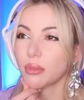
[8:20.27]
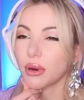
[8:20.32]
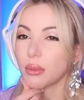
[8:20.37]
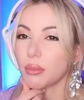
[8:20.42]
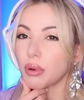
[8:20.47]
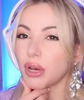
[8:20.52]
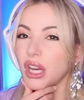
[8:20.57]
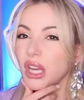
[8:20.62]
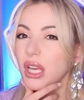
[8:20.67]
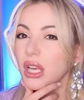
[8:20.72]

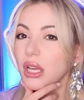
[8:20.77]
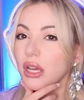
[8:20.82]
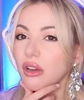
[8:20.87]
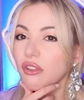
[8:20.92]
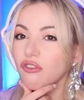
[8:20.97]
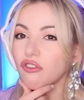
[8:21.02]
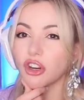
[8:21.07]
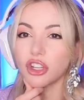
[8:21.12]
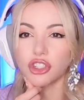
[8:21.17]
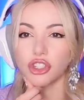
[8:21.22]
Bread pudding?
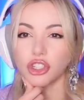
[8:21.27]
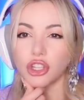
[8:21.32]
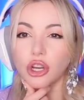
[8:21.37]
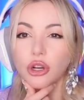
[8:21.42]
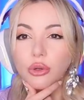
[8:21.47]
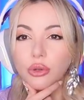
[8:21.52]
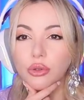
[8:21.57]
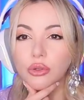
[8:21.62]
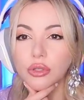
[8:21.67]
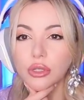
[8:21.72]
French
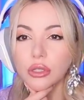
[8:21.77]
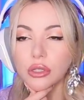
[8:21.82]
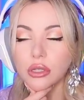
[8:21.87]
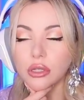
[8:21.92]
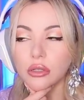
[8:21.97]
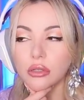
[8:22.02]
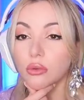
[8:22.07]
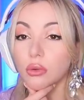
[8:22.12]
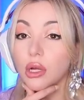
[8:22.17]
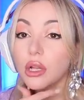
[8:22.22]
toast?
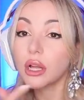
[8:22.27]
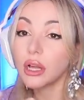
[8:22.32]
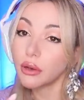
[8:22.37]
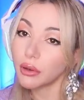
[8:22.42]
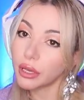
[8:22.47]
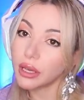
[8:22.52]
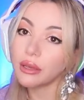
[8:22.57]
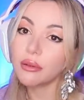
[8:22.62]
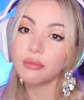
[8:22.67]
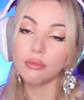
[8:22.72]
Well,
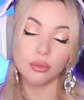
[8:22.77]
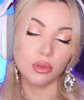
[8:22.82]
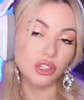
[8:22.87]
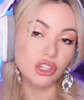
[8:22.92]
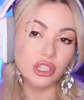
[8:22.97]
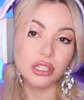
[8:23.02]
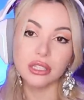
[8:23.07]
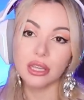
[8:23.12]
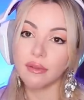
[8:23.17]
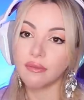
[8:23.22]
okay, we
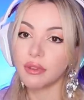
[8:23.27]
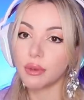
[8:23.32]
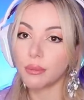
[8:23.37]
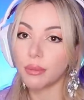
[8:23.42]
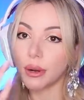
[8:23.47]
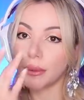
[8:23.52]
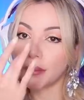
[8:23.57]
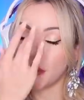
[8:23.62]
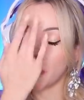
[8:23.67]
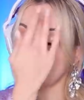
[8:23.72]
just saved the
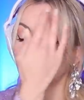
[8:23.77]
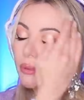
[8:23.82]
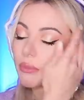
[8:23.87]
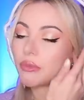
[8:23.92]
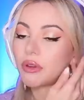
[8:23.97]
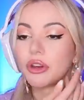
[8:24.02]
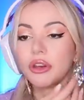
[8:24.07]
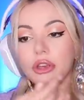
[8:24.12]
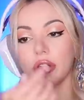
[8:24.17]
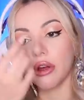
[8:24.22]
bread problem.
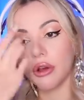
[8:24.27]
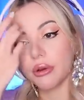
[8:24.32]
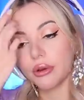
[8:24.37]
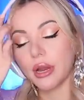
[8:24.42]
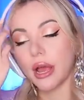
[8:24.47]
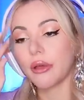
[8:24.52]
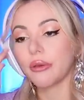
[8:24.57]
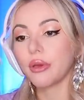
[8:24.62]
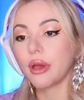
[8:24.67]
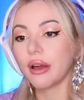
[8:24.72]
There you go.
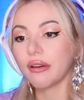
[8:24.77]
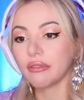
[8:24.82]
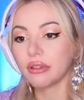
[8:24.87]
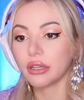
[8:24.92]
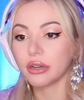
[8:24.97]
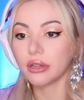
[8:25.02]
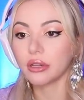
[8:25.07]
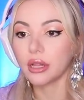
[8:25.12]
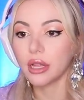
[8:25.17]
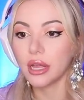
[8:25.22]
Now you have
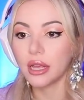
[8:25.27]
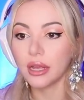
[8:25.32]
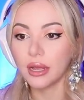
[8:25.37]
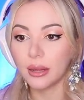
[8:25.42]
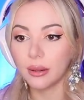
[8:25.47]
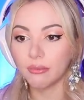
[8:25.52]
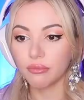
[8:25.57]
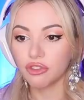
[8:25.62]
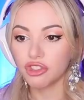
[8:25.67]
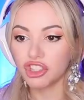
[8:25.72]
little
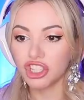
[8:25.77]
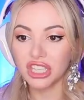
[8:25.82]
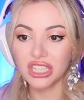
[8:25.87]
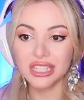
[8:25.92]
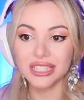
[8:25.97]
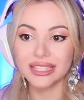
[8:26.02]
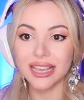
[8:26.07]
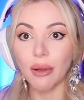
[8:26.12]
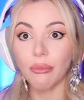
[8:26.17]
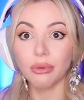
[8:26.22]

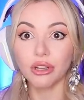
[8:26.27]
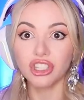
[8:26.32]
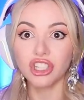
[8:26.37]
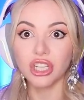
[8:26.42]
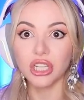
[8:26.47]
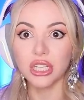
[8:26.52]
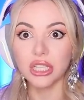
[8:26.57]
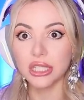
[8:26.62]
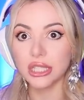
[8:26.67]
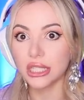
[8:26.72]
cheese
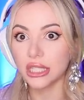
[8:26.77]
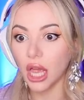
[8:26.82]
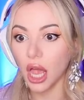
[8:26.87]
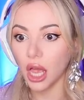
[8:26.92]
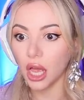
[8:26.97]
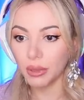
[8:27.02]
sandwiches.